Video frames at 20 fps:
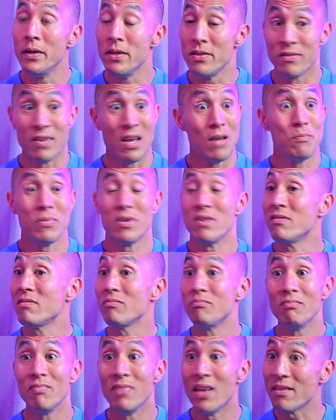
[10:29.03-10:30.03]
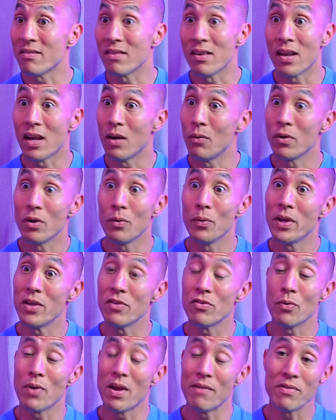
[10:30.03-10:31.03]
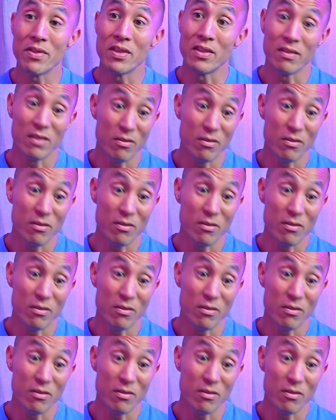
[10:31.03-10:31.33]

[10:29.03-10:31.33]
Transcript: Tenby's less than an hour away. So everything